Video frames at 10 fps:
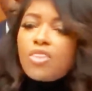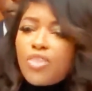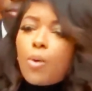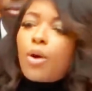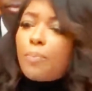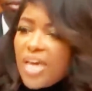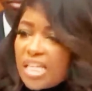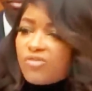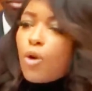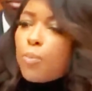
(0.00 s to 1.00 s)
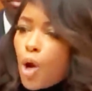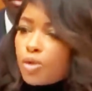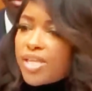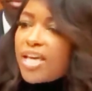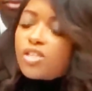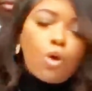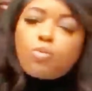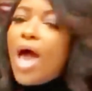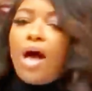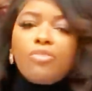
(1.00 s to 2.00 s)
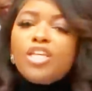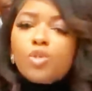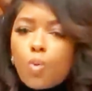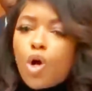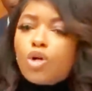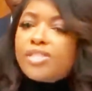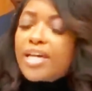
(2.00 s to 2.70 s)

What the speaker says: there were peaceful protests around this world